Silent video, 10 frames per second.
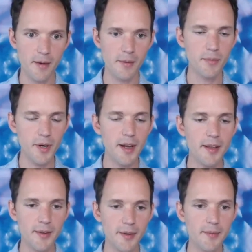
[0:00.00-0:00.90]
Breathe.
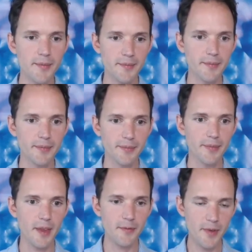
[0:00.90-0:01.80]

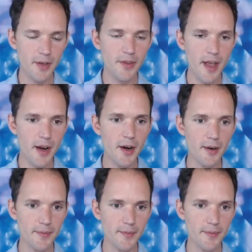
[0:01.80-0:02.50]
Feel the anger.